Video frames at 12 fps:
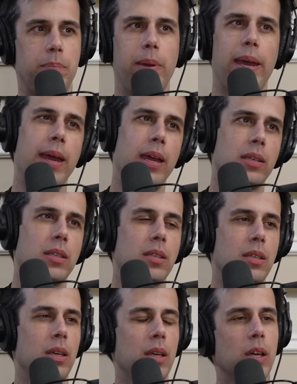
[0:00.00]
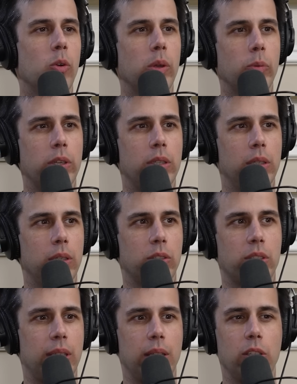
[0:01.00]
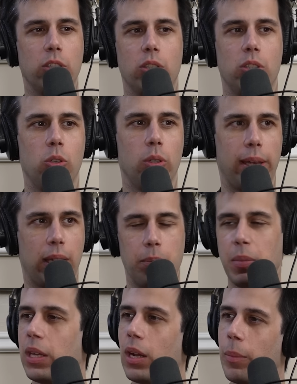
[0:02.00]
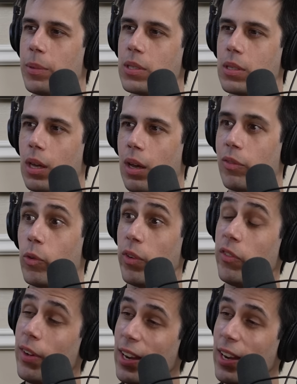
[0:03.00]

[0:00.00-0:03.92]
at PAX, we would look to, do like a meetup and stuff. Yeah. We've